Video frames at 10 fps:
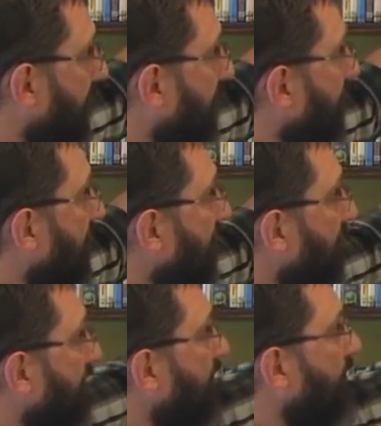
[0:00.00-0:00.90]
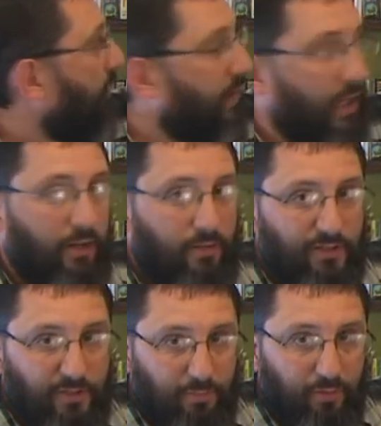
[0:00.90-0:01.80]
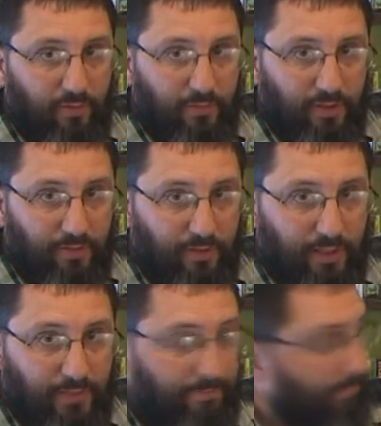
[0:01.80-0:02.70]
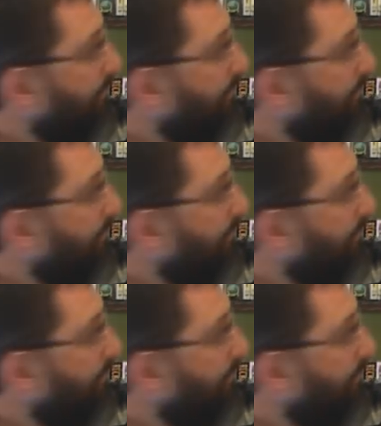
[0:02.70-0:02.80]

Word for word: they're looking for the Antichrist to prove themselves right.